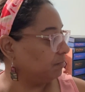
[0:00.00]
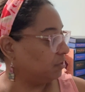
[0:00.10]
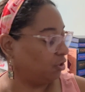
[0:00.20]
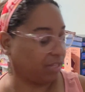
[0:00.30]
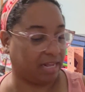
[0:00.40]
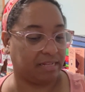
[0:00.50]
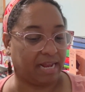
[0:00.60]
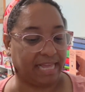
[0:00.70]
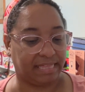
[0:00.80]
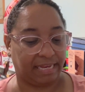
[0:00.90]
So that,
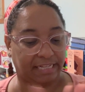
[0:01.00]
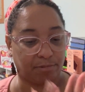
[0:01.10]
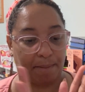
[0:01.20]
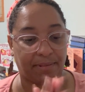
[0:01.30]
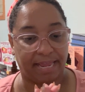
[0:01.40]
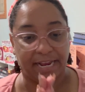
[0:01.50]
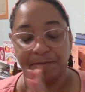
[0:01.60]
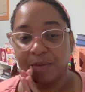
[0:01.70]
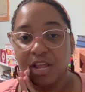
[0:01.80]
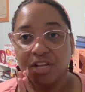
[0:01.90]
I think, is my plan.
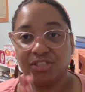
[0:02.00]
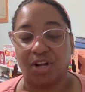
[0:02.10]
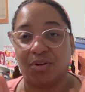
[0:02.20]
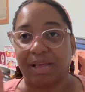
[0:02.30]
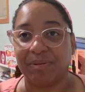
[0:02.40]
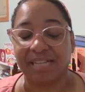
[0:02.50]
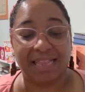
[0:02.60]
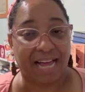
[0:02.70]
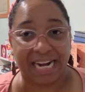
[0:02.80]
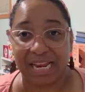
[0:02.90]
So that was a
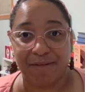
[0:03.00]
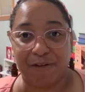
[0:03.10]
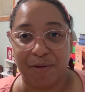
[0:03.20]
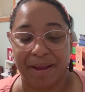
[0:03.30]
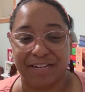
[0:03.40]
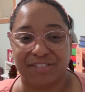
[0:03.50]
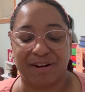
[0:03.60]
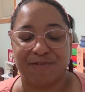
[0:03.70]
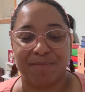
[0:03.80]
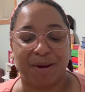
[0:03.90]
lot of
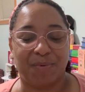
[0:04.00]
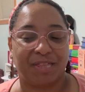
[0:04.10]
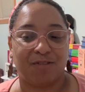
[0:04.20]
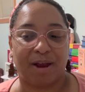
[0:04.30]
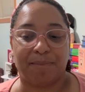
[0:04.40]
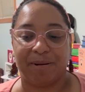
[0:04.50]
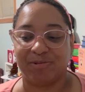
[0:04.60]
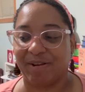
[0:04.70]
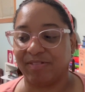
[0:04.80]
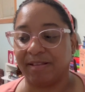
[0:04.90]
information for my weekly wrap-ups.
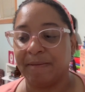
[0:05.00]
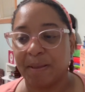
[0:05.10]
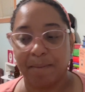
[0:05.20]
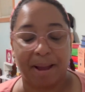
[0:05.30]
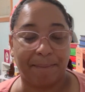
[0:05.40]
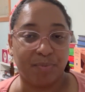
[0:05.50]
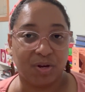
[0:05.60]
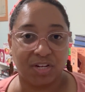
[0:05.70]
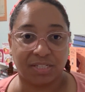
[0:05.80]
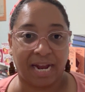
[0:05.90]
We have my
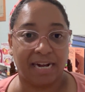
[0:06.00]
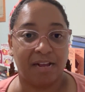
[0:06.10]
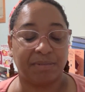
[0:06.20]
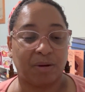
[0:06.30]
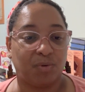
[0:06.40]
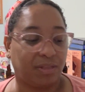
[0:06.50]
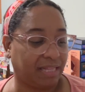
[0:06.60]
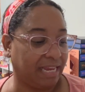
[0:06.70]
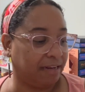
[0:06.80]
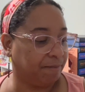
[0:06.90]
bookish items. I will
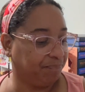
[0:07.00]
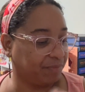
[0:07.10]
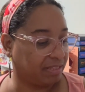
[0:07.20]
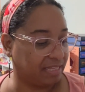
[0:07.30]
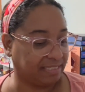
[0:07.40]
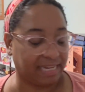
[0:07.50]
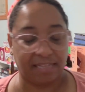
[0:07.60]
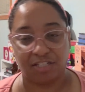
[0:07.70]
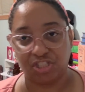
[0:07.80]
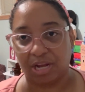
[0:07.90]
link this
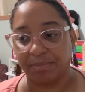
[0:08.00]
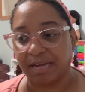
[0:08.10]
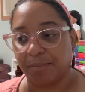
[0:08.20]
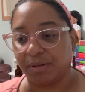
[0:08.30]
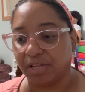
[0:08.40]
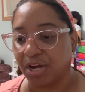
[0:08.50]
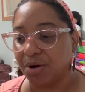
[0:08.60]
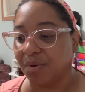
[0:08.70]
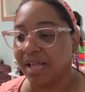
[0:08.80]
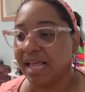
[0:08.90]
Etsy shop down
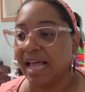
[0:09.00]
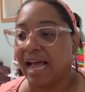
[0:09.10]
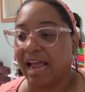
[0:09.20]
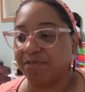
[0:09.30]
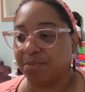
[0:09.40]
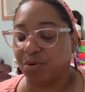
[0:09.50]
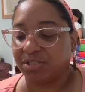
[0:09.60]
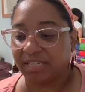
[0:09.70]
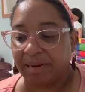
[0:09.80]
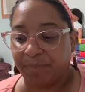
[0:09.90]
below. I have the books
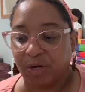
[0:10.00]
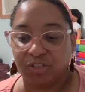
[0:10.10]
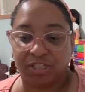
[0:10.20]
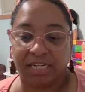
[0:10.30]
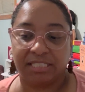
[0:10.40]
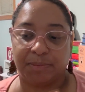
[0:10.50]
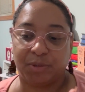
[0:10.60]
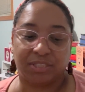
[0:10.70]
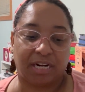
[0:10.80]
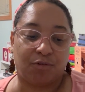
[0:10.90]
that I purchased, the
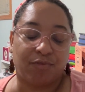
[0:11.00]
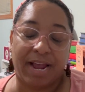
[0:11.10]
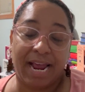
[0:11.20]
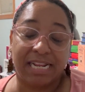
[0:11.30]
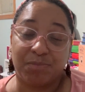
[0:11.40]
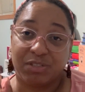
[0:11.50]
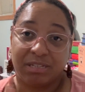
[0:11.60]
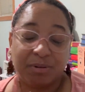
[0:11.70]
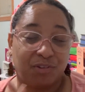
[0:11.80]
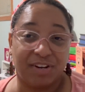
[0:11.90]
books that I read, and the books
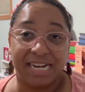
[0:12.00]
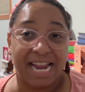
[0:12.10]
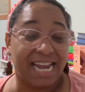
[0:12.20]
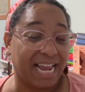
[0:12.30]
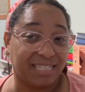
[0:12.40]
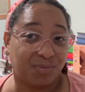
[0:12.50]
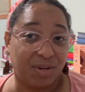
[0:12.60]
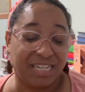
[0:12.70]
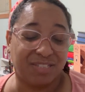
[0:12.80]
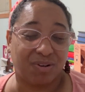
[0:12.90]
I'm going to read next
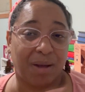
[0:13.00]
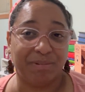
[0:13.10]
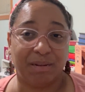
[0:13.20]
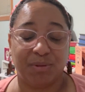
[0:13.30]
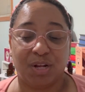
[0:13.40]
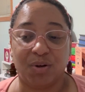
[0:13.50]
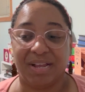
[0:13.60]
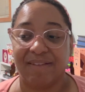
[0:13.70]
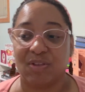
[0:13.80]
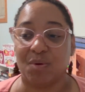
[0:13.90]
week. So comment down below
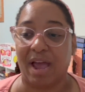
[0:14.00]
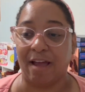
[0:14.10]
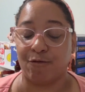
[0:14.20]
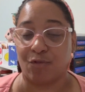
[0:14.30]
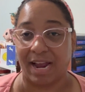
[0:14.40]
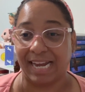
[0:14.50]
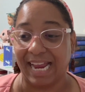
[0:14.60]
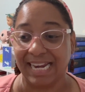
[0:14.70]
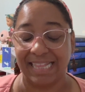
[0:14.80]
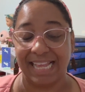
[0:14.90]
if you have read
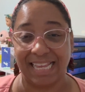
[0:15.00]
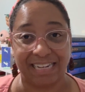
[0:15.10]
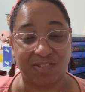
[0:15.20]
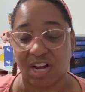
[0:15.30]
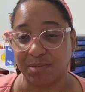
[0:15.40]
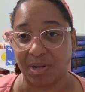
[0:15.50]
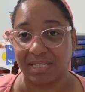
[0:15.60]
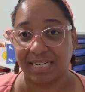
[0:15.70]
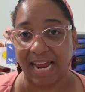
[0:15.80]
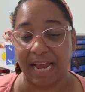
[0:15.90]
anything that I've talked about
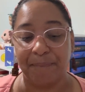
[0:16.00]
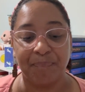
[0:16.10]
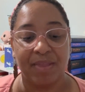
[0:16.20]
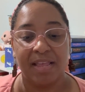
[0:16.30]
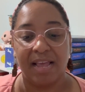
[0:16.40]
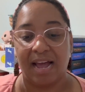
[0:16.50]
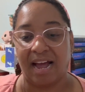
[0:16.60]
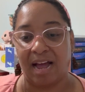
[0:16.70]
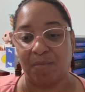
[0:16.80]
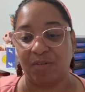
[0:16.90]
today,
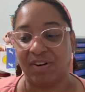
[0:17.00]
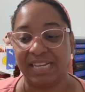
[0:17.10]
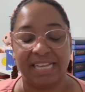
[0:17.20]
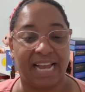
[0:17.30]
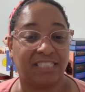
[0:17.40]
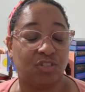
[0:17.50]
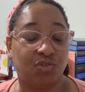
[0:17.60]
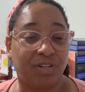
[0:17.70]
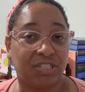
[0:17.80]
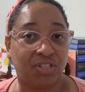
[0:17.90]
or if anything has
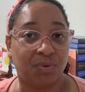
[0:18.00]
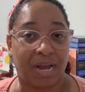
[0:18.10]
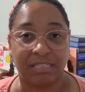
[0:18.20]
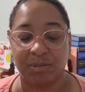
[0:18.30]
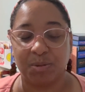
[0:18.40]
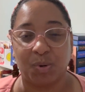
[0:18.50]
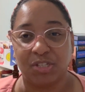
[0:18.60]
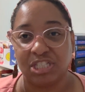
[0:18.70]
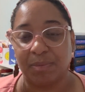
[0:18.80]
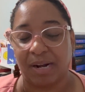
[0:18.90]
intrigued you. Ask me some
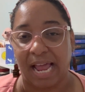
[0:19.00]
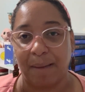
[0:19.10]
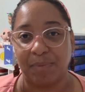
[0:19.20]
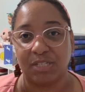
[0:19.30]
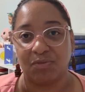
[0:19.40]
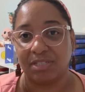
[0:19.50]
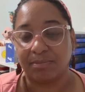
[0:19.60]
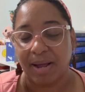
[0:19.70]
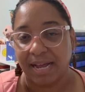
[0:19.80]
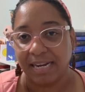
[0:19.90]
questions about it. Happy to
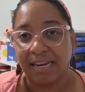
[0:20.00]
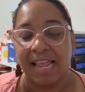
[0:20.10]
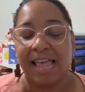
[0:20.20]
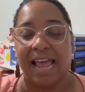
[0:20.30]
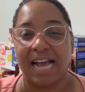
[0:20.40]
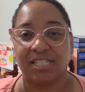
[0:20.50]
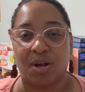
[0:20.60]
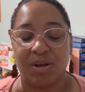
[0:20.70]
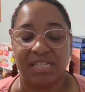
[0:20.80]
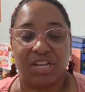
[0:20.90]
respond. As
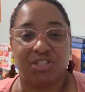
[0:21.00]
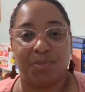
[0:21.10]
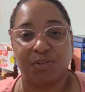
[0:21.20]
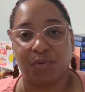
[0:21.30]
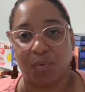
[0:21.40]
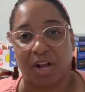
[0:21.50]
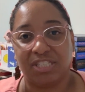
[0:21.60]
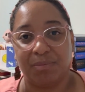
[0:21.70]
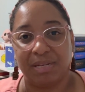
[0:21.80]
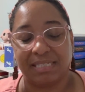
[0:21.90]
always, thank you so much for
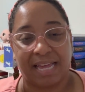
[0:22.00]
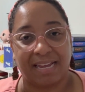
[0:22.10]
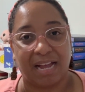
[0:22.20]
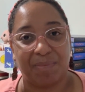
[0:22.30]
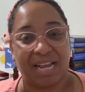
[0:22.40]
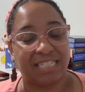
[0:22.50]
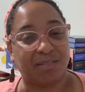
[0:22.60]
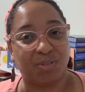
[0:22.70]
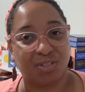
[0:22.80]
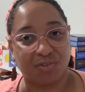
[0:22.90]
watching. Please like, comment, and
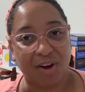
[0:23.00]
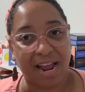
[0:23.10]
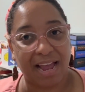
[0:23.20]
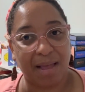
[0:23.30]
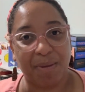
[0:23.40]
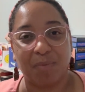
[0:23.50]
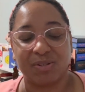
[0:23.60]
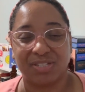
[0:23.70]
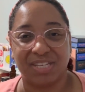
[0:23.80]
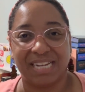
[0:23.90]
subscribe, and we'll
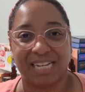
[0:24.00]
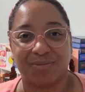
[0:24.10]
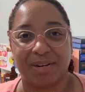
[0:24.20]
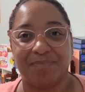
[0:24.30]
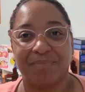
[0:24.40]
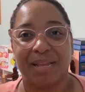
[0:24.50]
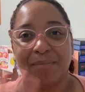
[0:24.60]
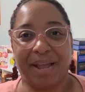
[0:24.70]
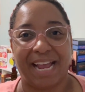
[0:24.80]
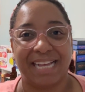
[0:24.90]
see you in the next one.
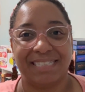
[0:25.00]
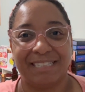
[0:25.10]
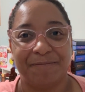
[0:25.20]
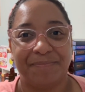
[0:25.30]
Bye, guys.